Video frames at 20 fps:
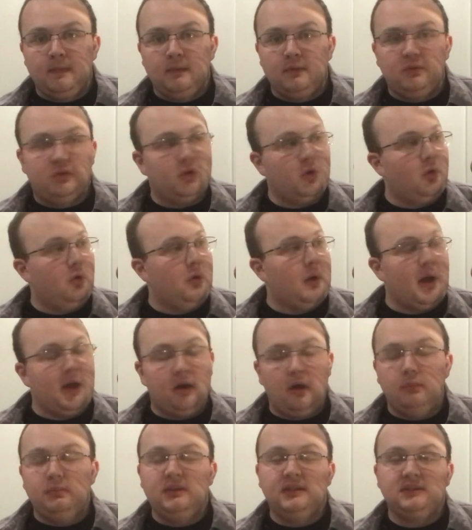So I
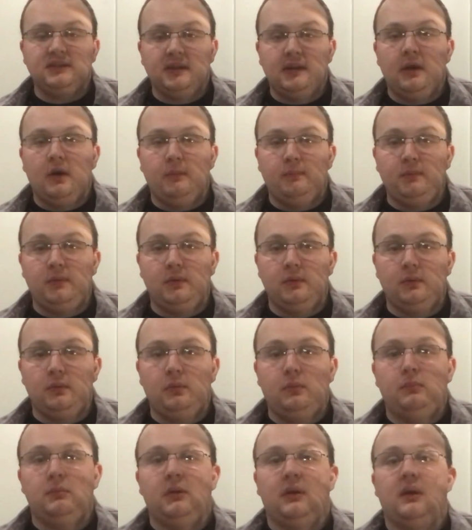hope this can help
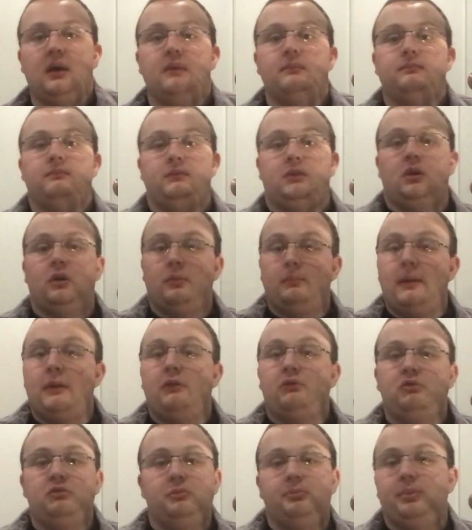you become, a
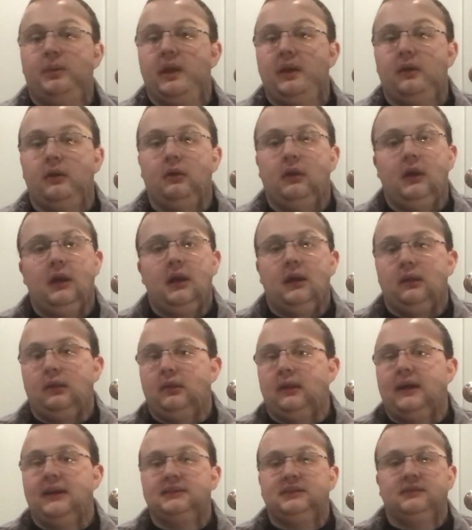better tuba player.
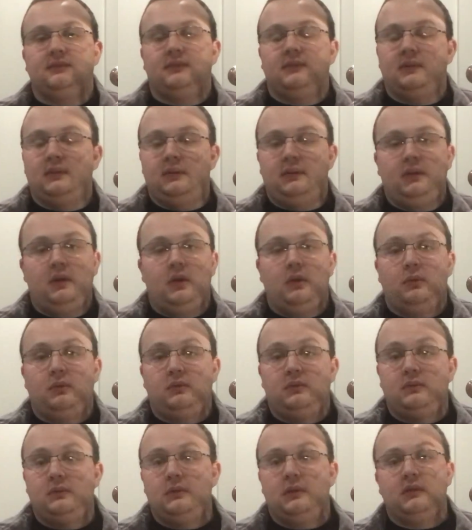Lots of,
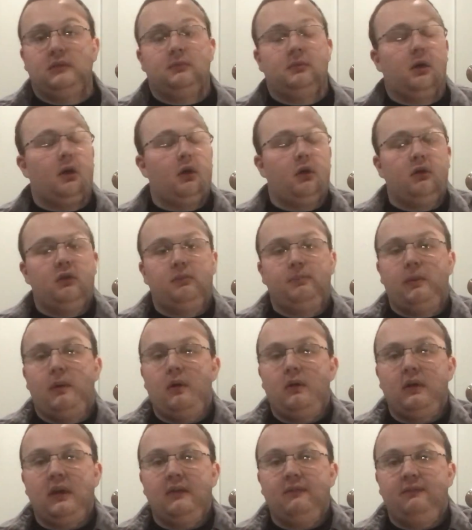because the hardest
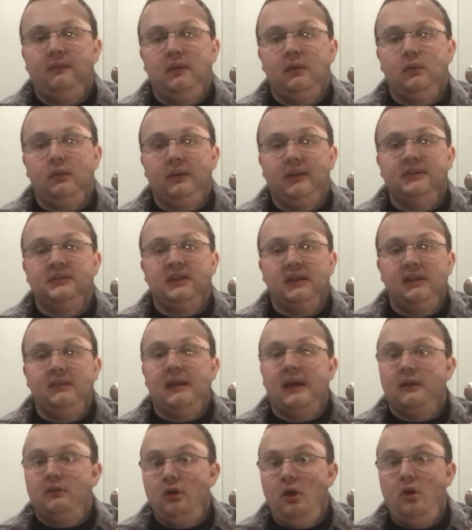part I feel is getting
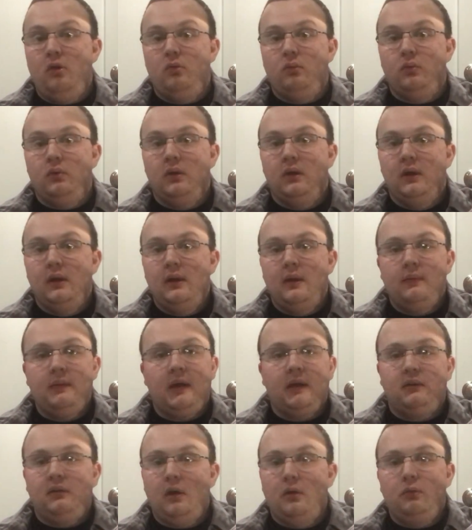that tone
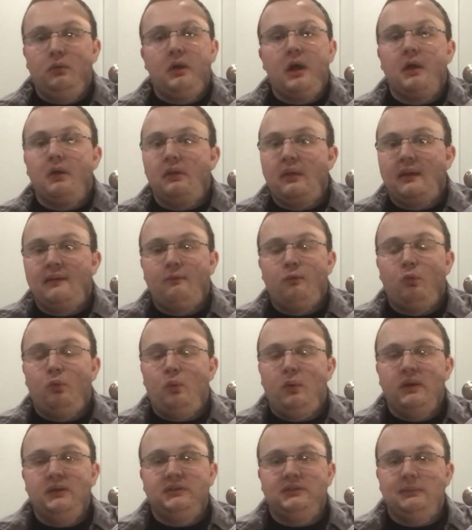color that everyone
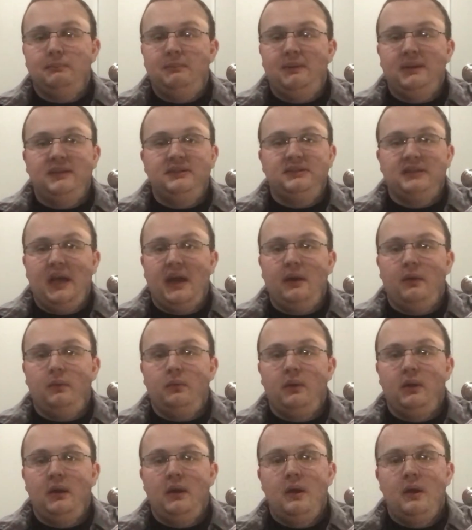wants, a big sound.